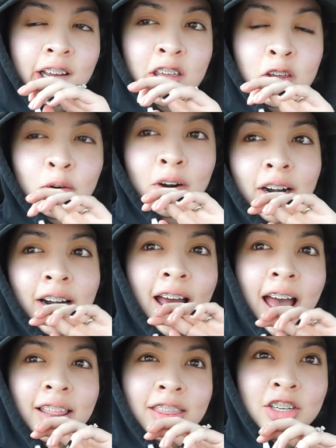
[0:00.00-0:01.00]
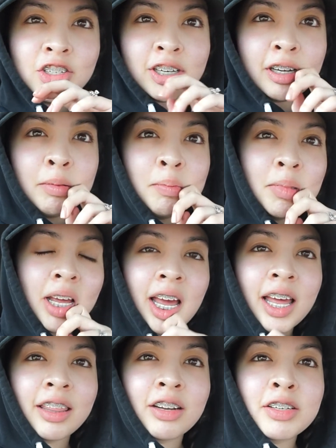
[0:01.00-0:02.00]
you're at the gym
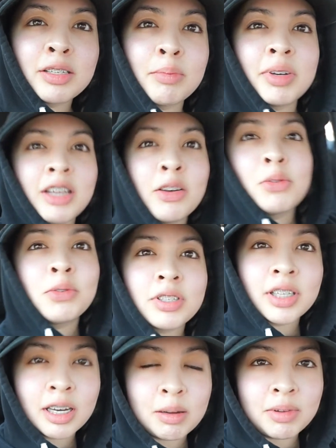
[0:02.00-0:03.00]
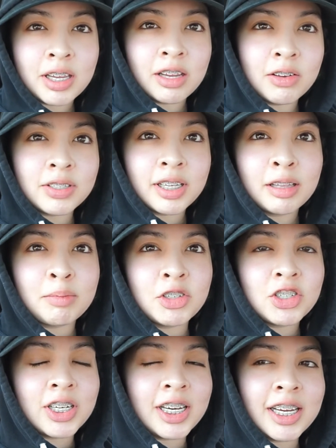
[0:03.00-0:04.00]
and there's somebody who's going to be using the
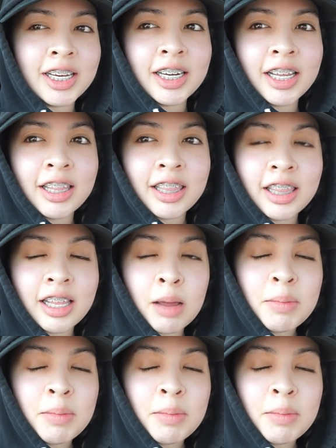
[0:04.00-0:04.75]
machine,